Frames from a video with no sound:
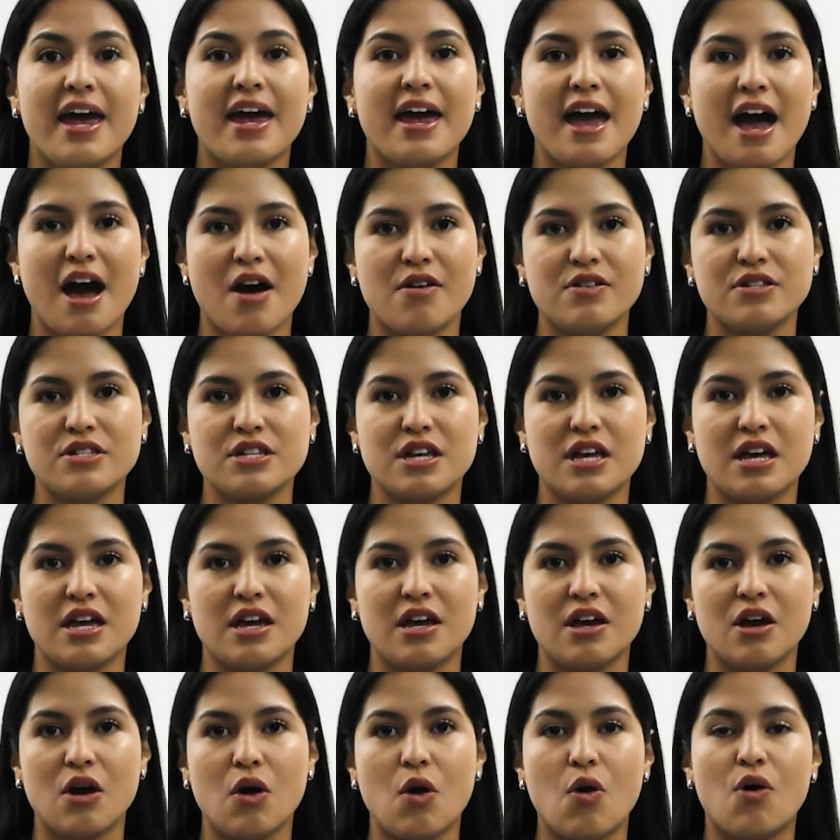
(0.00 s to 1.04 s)
house
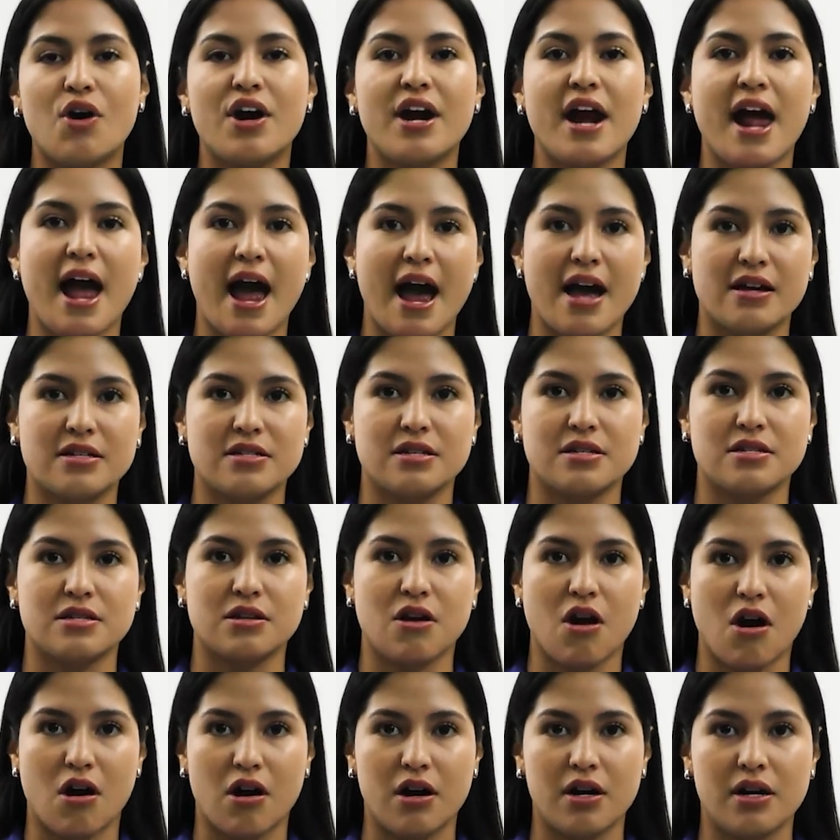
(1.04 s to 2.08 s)
key, or an access
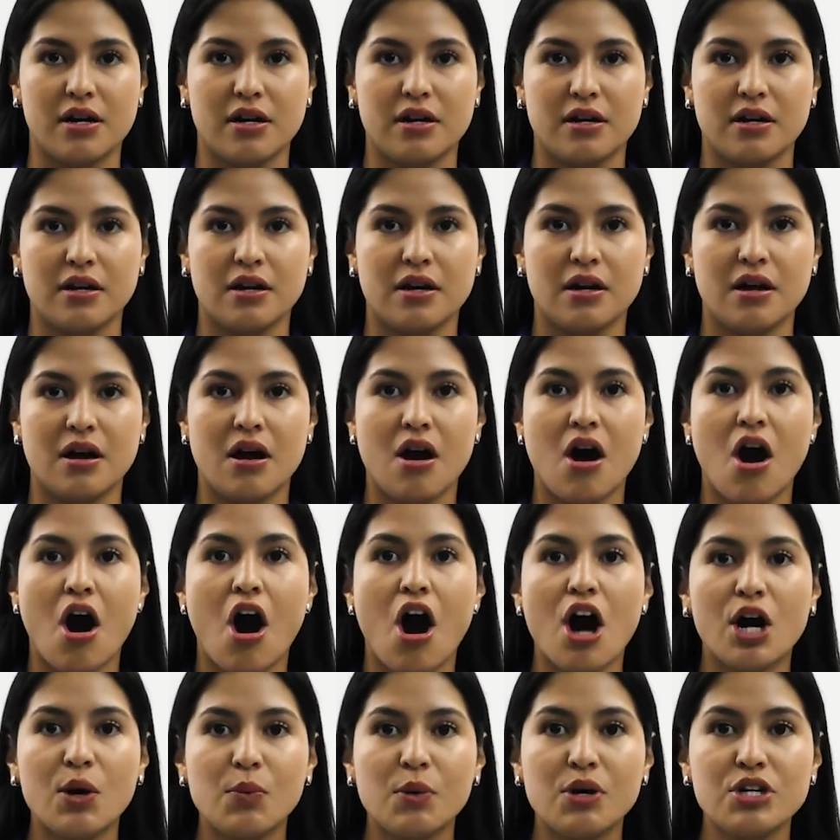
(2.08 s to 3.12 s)
card.
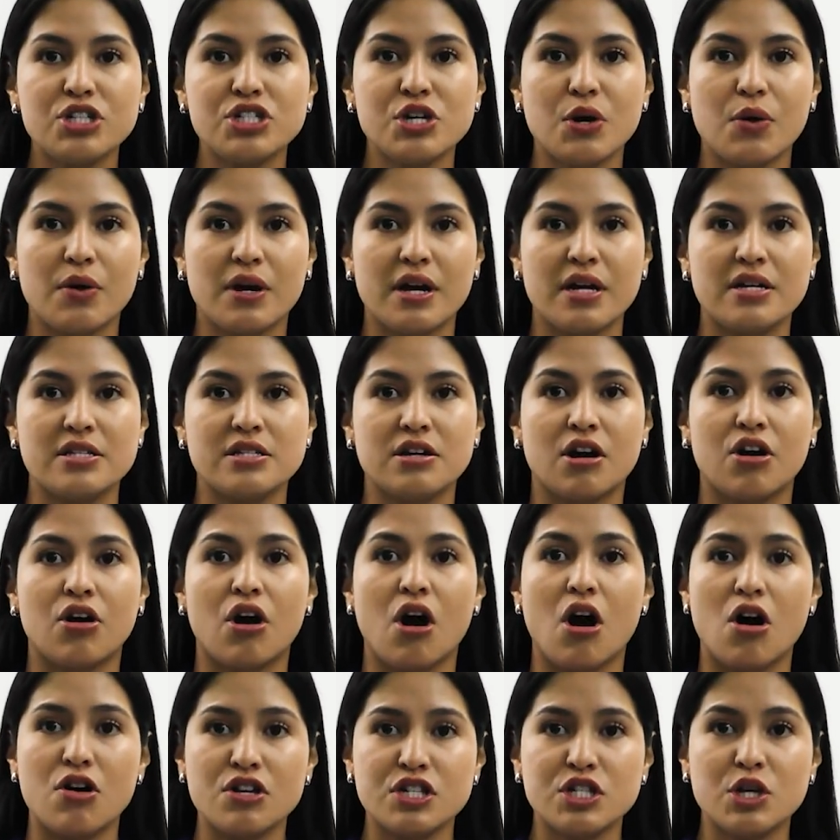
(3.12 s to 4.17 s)
Hardware tokens are
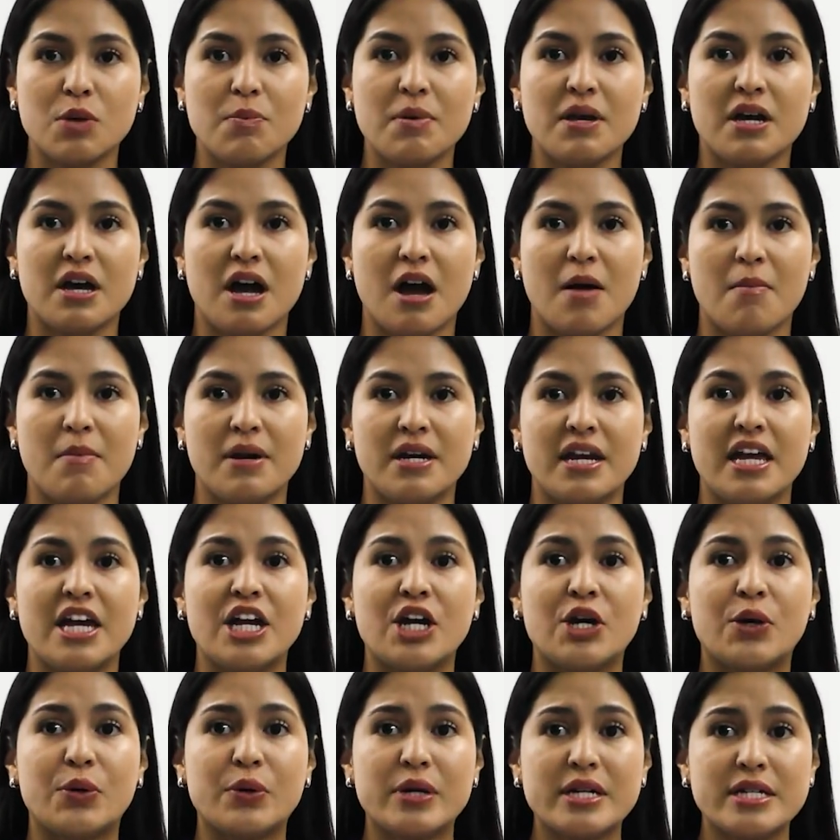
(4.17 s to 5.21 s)
also becoming
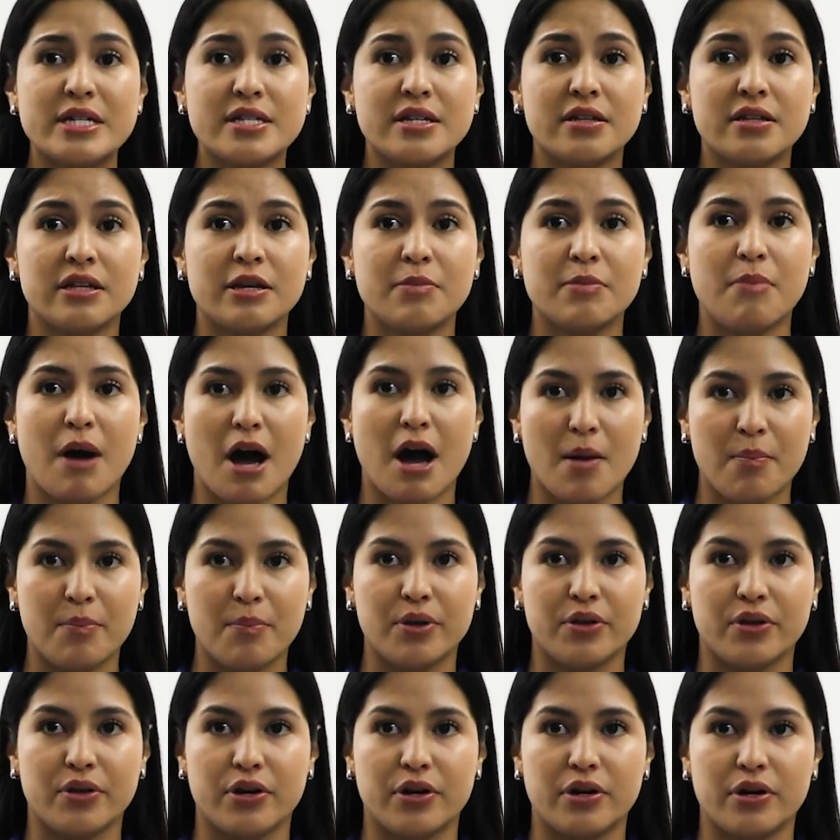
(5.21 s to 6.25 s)
increasingly
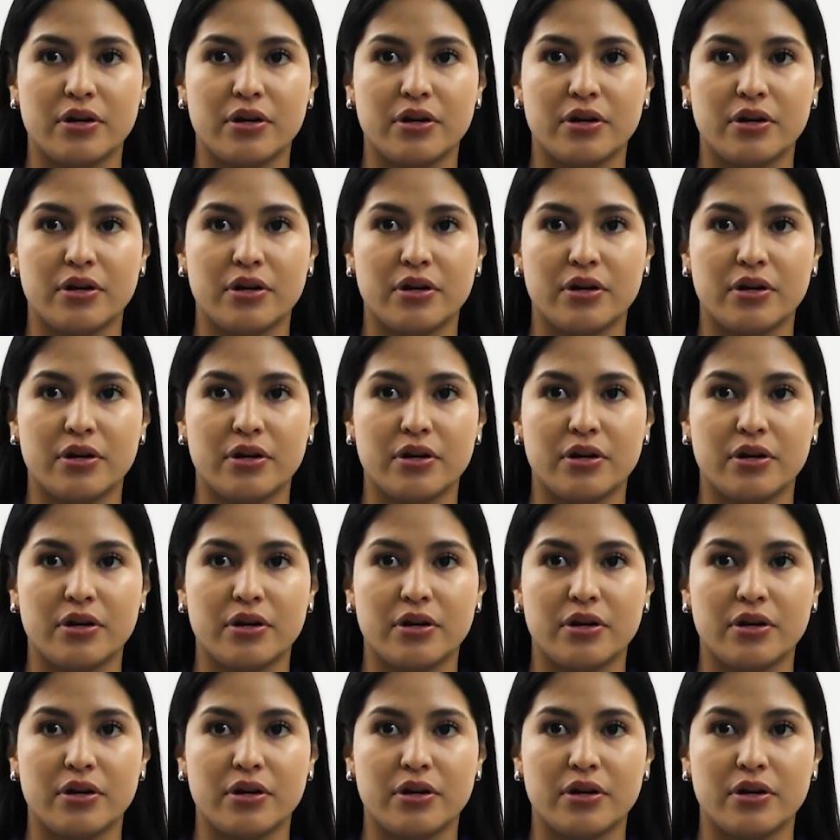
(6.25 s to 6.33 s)
popular.